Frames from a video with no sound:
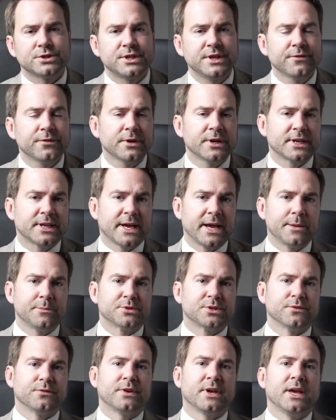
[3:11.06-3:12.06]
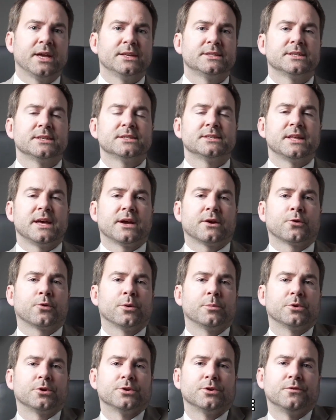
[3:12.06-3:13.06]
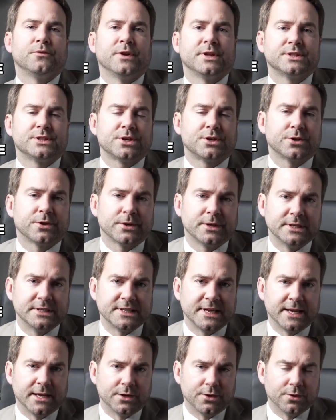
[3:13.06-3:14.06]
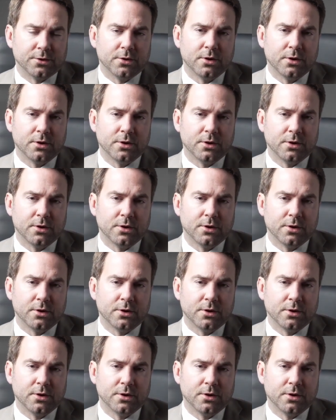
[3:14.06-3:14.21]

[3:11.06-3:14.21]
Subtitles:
different types of cases that criminal defense attorneys handle.